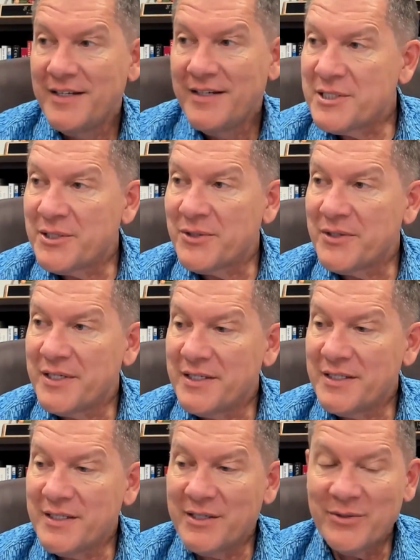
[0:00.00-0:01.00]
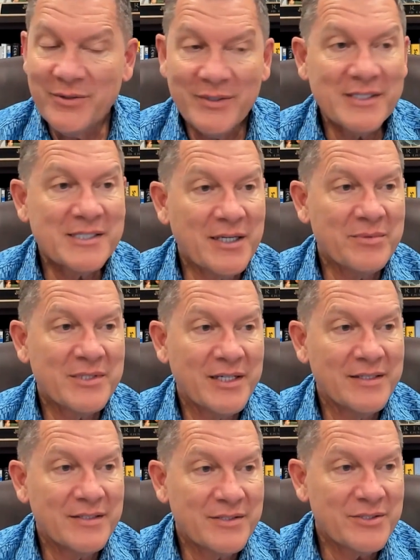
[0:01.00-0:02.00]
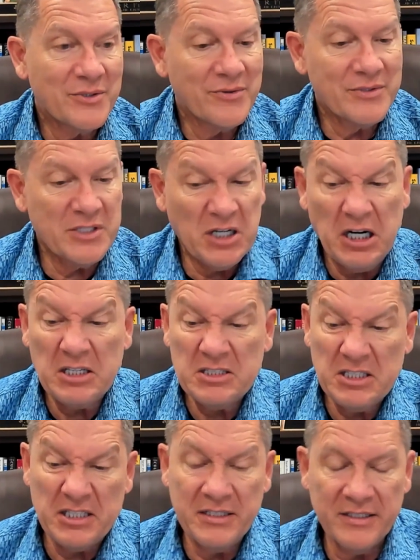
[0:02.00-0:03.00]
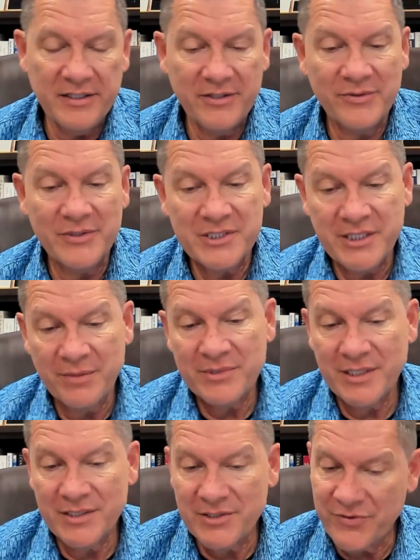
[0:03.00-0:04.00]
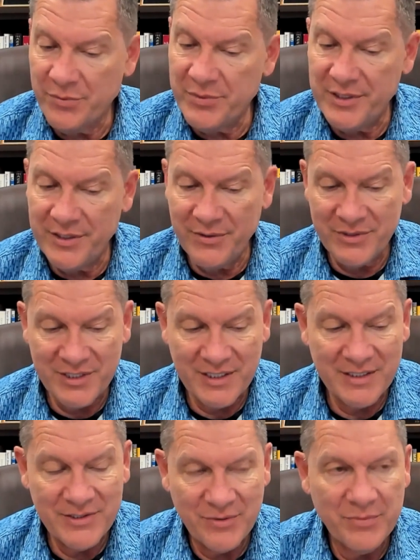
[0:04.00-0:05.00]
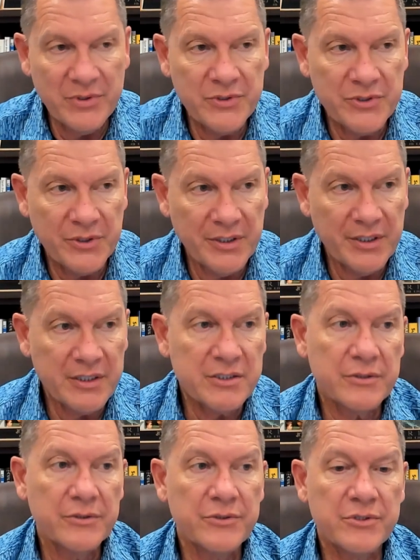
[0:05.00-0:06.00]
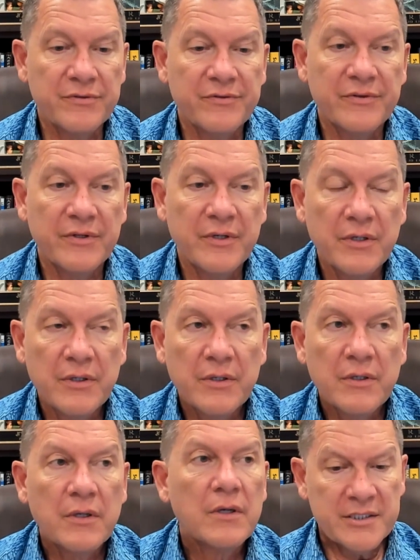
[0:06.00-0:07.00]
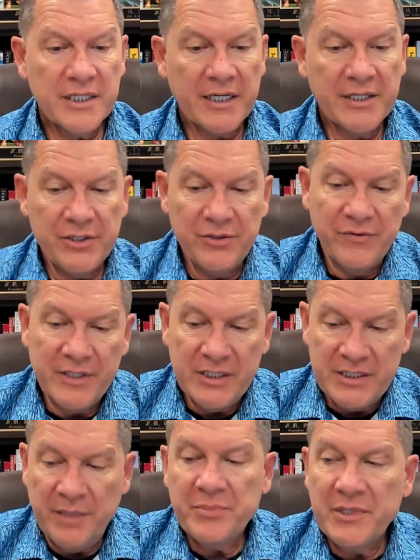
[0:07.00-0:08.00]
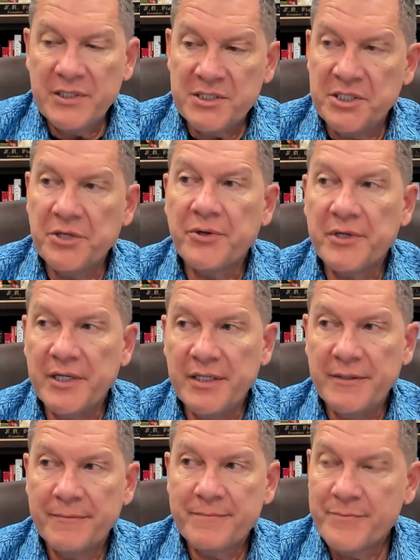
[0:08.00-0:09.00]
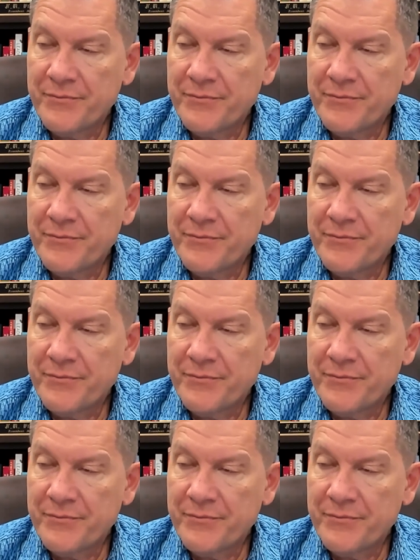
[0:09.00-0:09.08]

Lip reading: tyranny and leader in the same sentence, or toxic and leader in the same sentence. For me, those things are mutually exclusive. The second you've accepted tyranny,